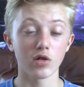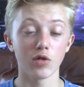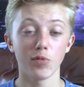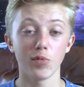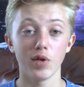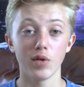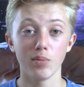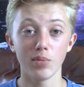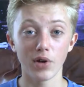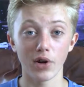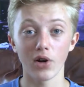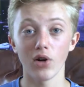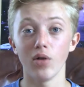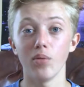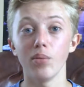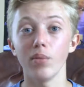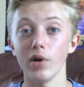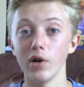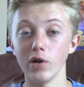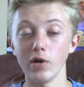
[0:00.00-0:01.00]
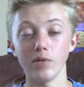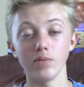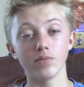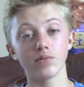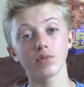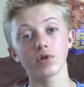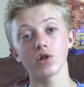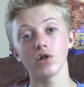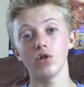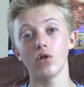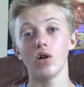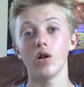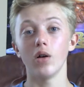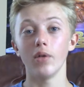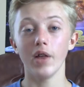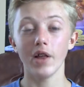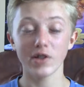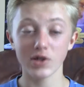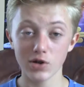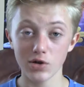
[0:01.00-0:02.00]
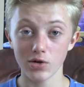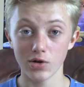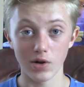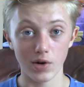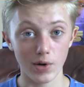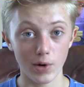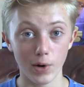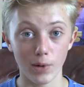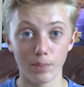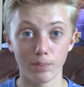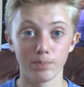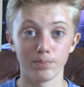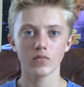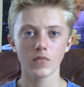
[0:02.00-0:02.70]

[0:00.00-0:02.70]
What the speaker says: to be bigger and better. So that's good to hear.